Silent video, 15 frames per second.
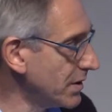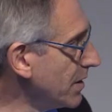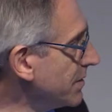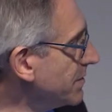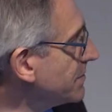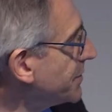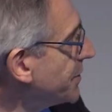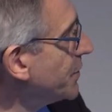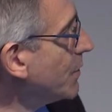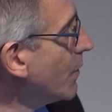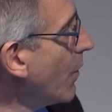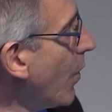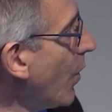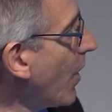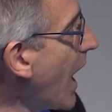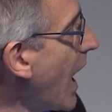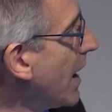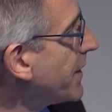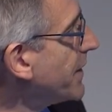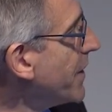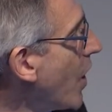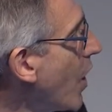And you all
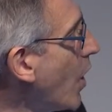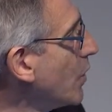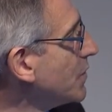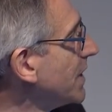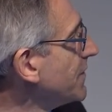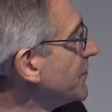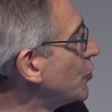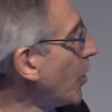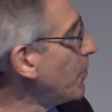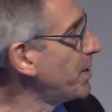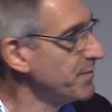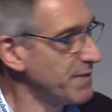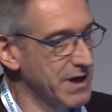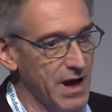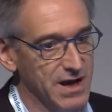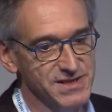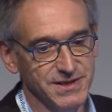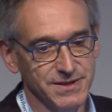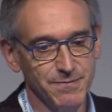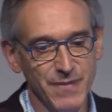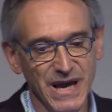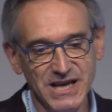know that dopamine has
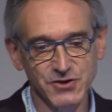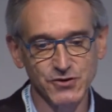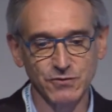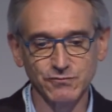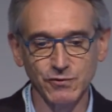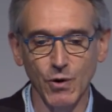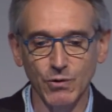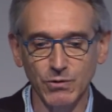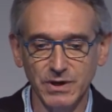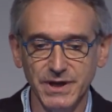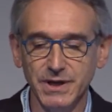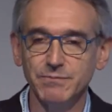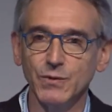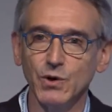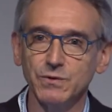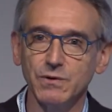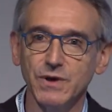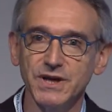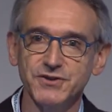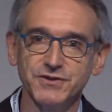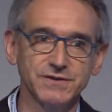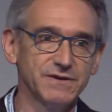a major role in
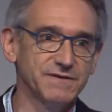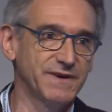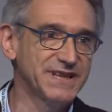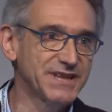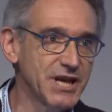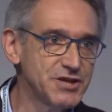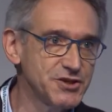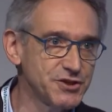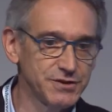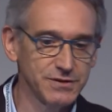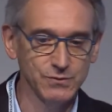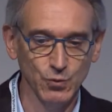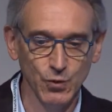modulation of attention,